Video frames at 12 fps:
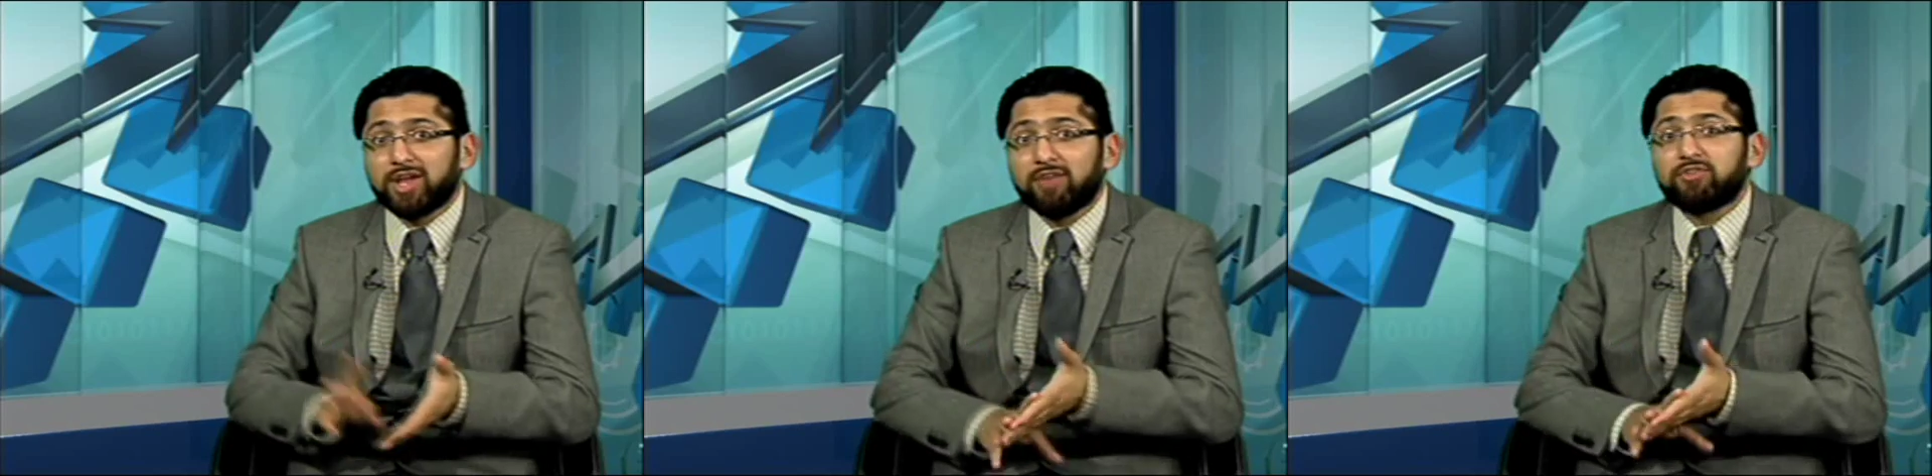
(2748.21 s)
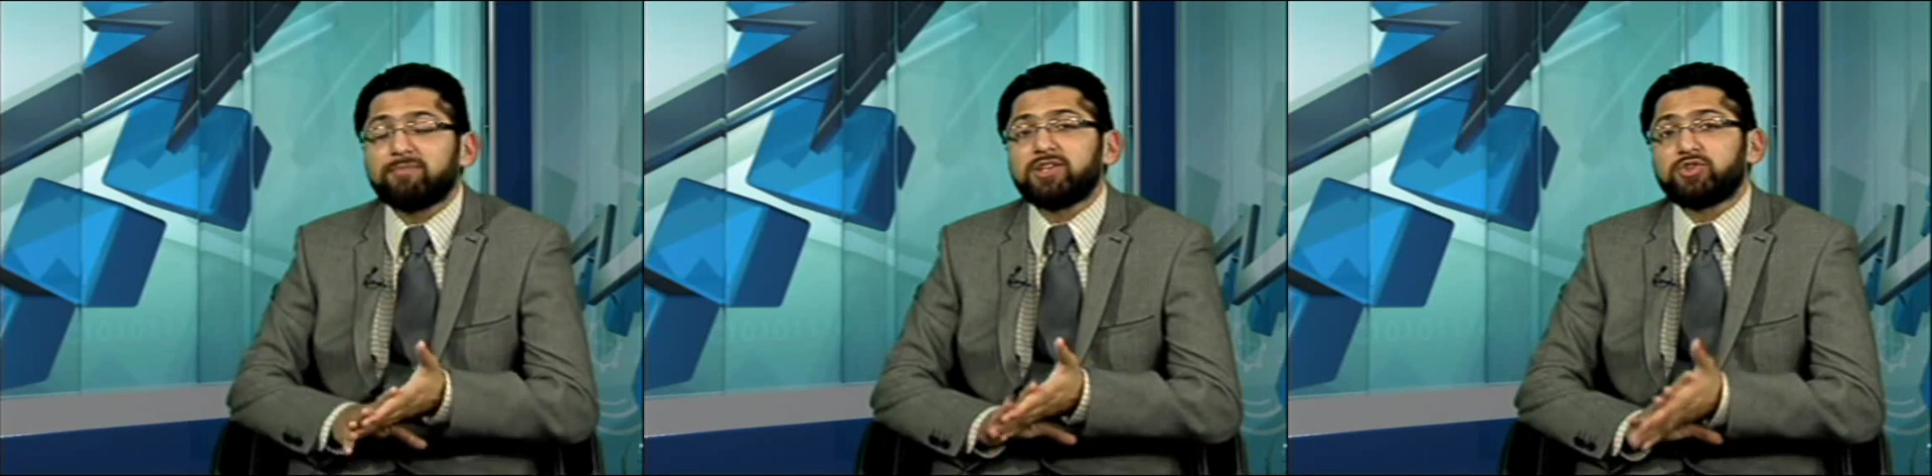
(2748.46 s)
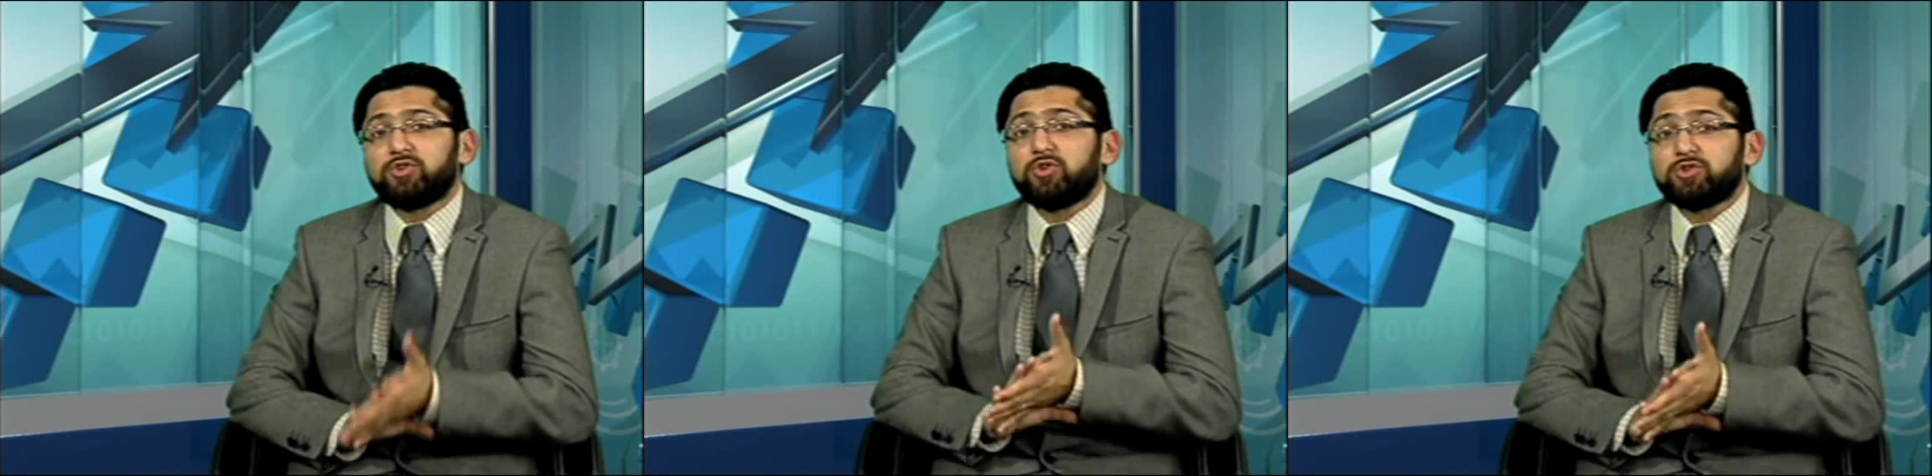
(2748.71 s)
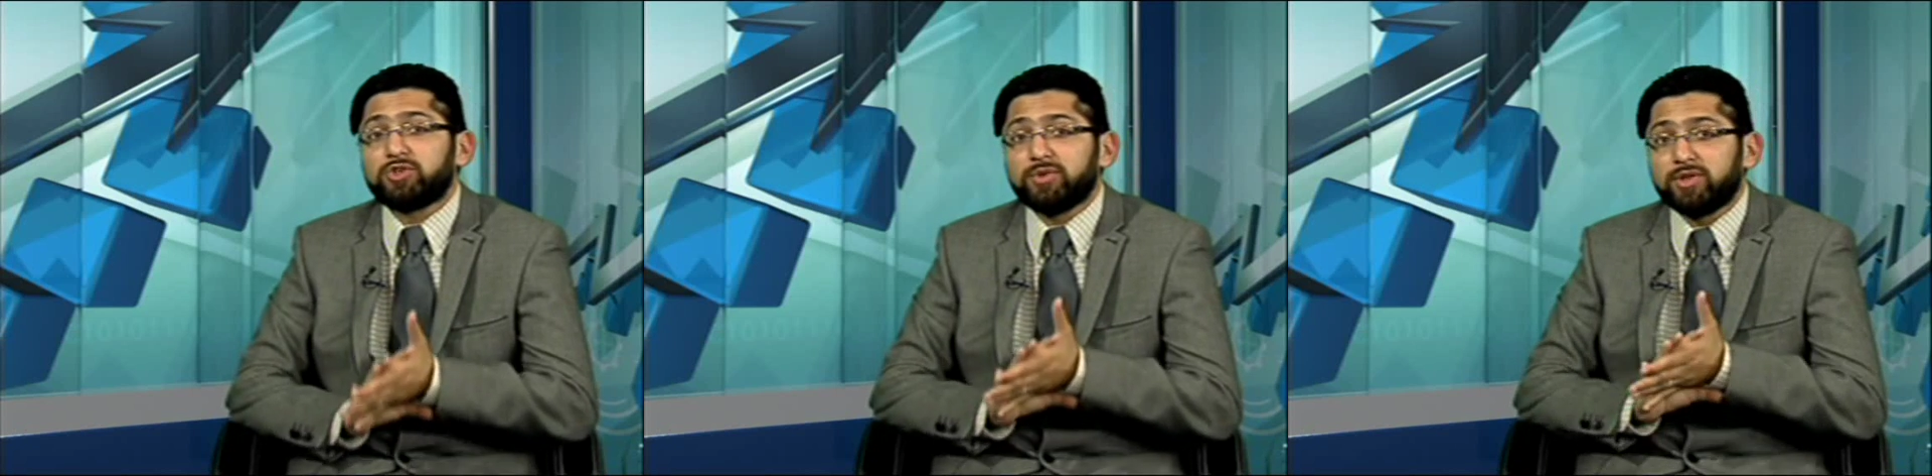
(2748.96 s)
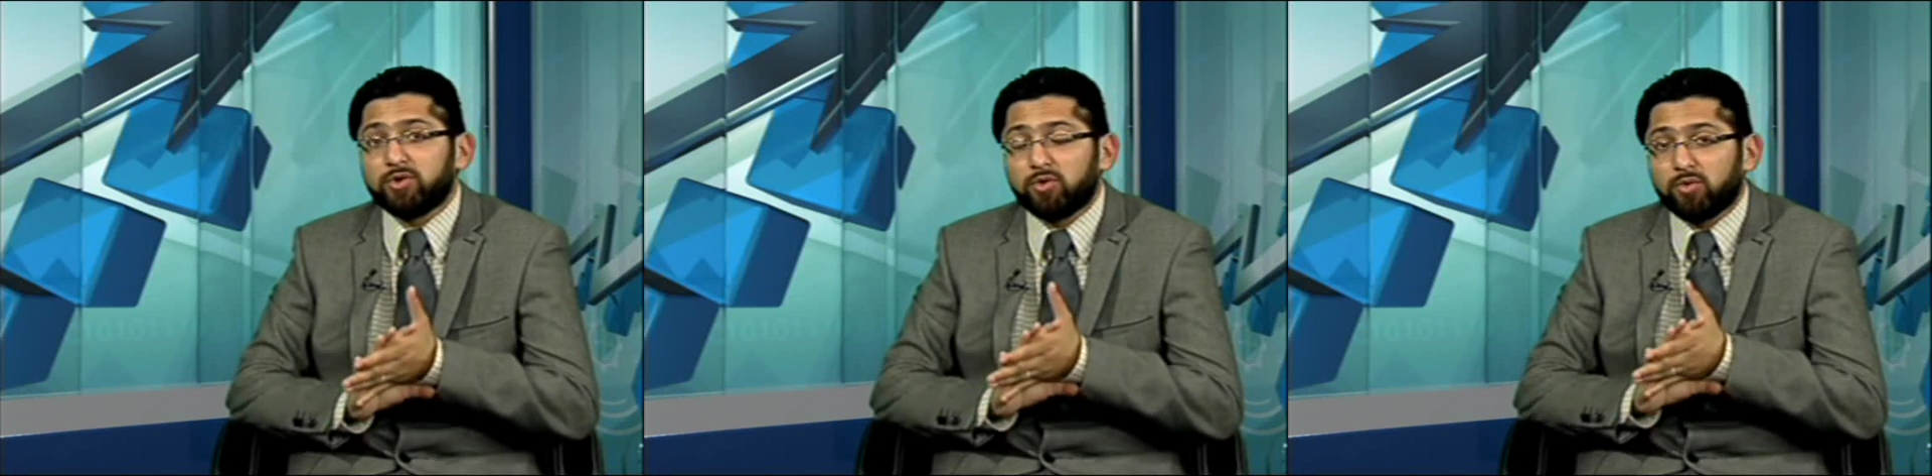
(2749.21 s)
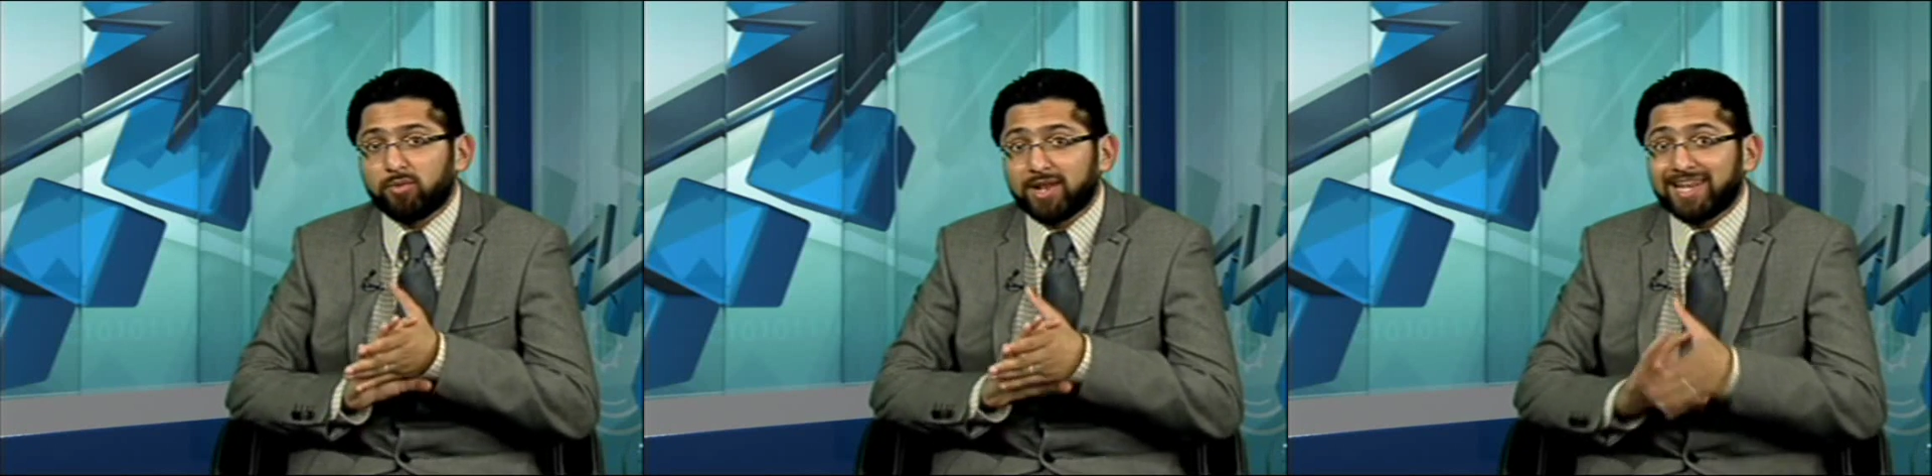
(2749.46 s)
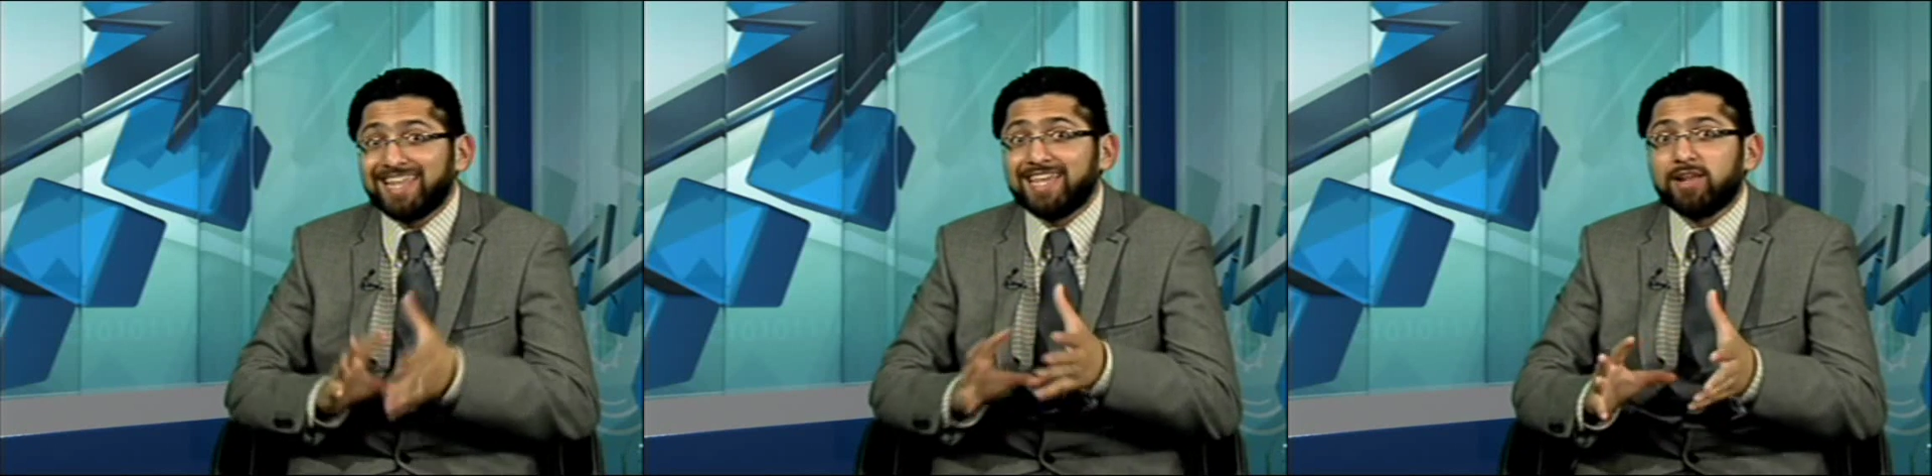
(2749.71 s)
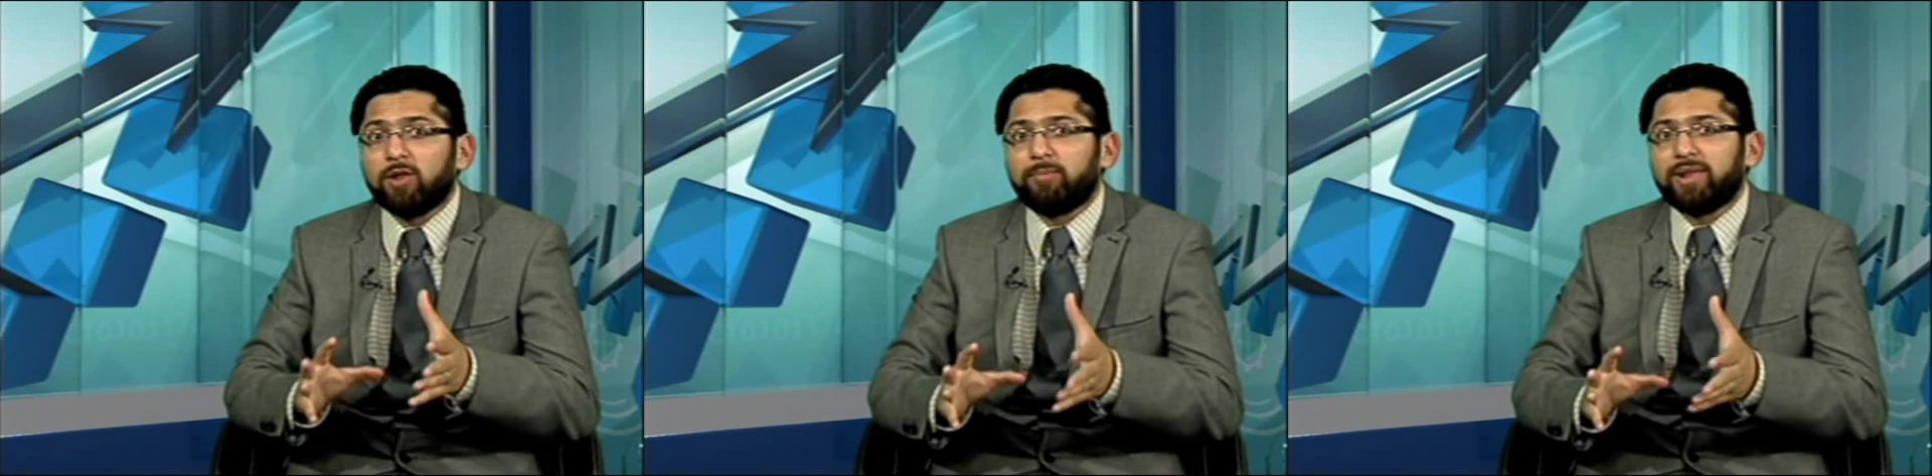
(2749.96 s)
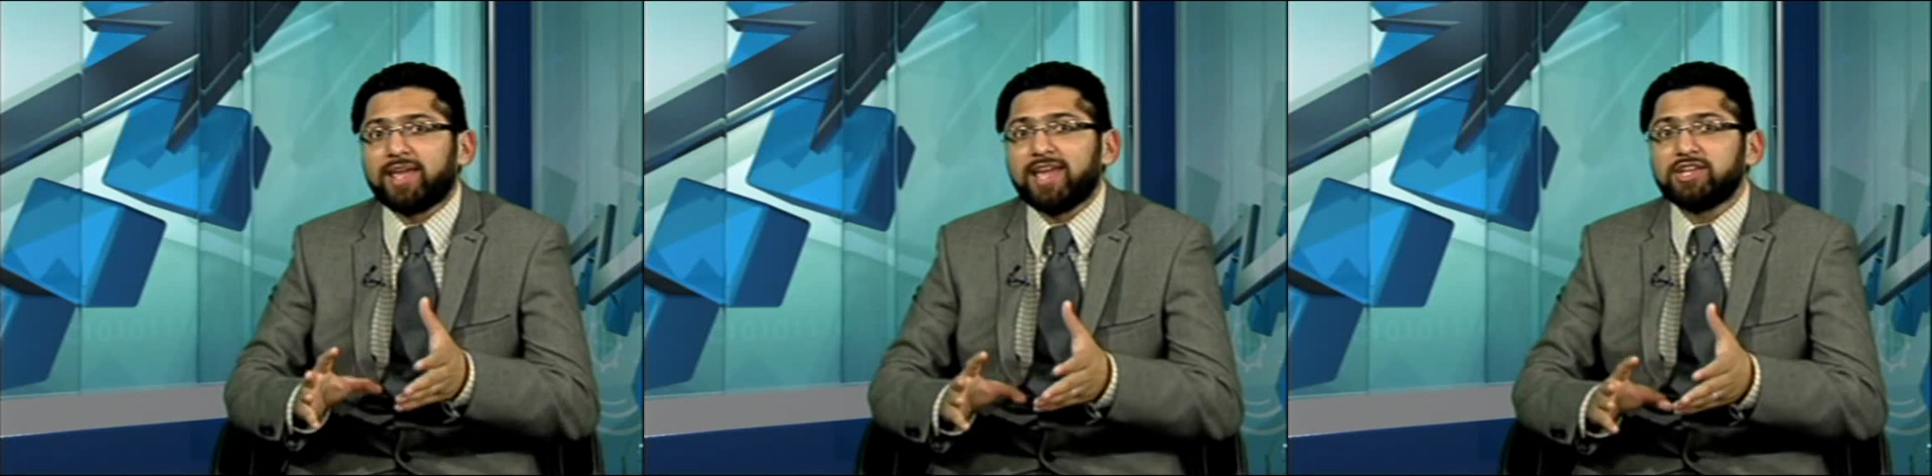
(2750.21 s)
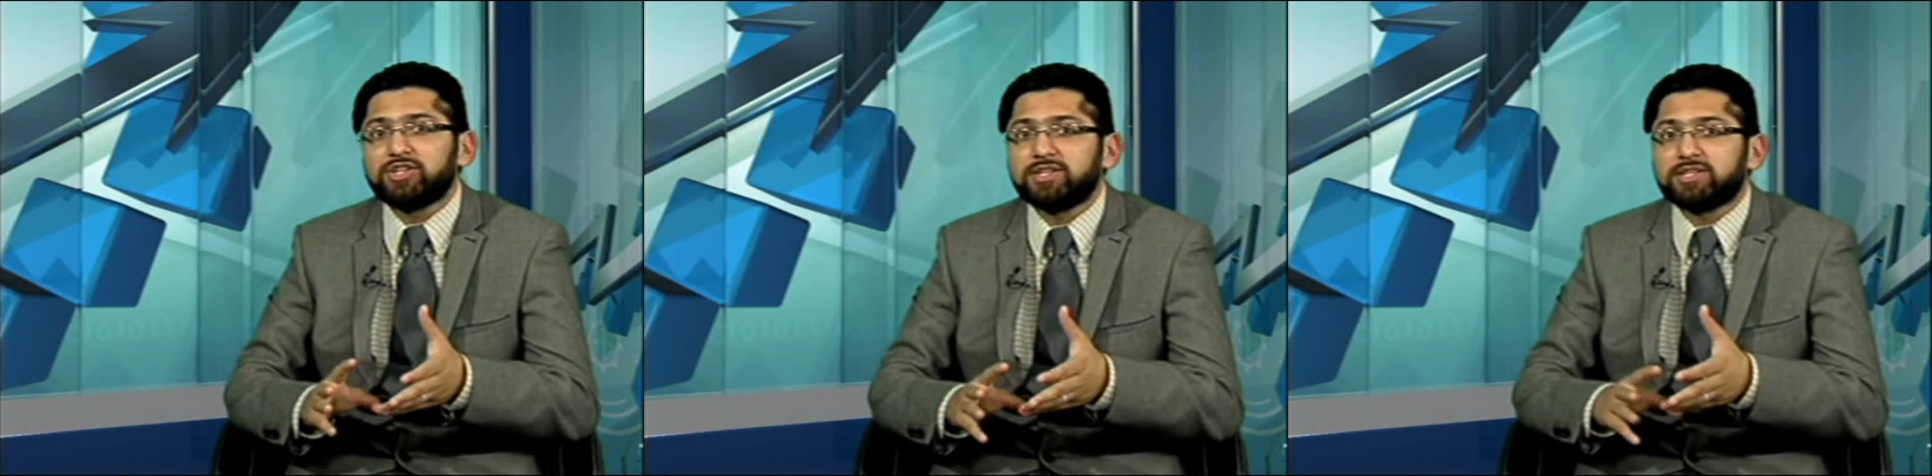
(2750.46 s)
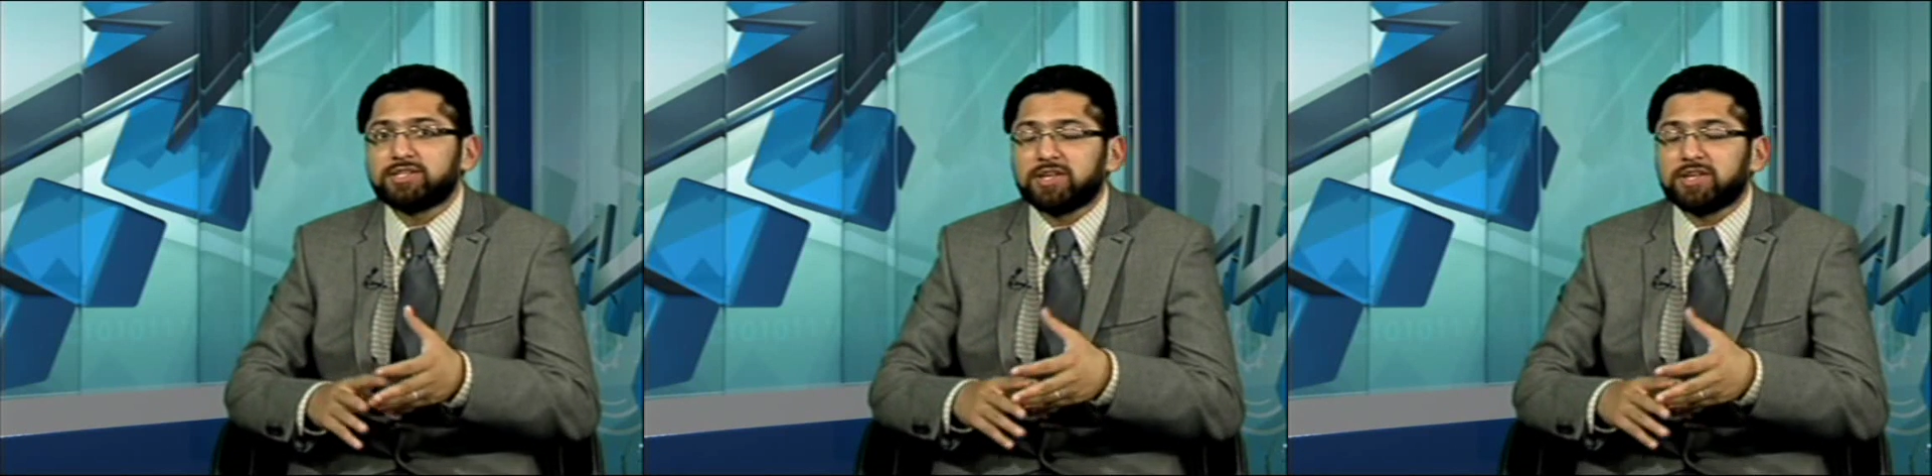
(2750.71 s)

you have to make sure you're doing your legal obligations.